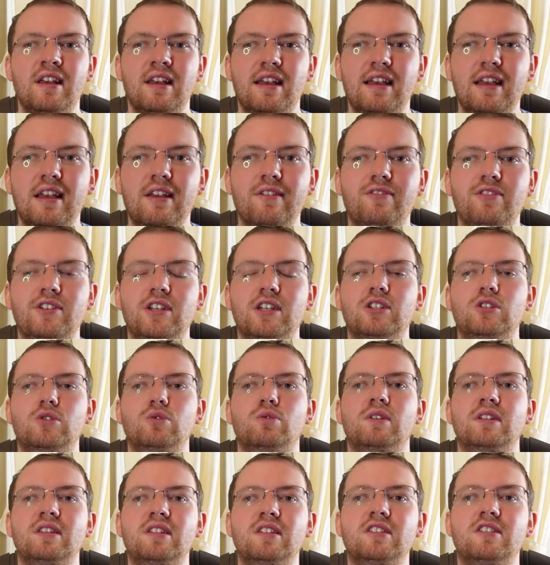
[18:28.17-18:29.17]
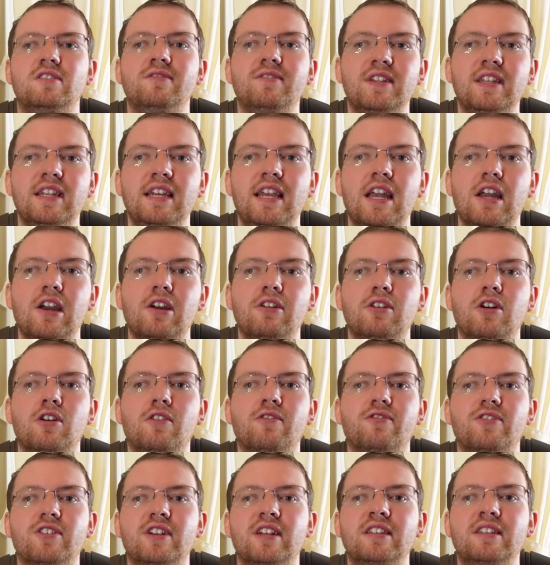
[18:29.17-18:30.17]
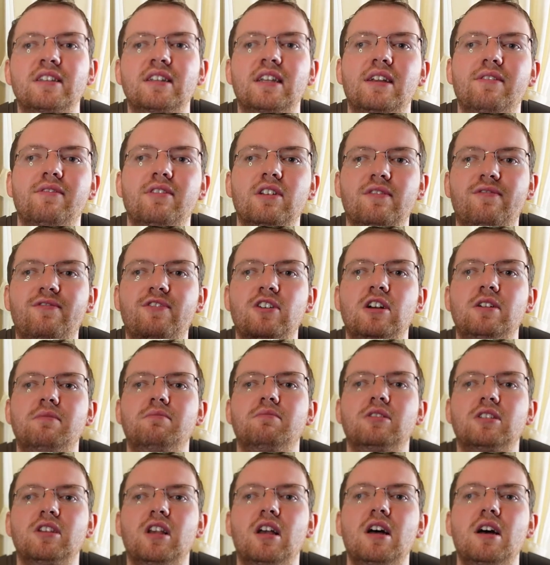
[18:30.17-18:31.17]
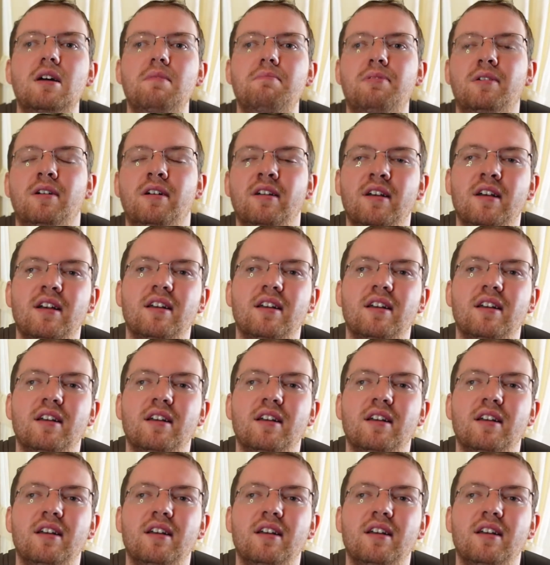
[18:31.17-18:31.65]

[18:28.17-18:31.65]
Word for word: If you enjoyed this video, don't forget to give it a thumbs up.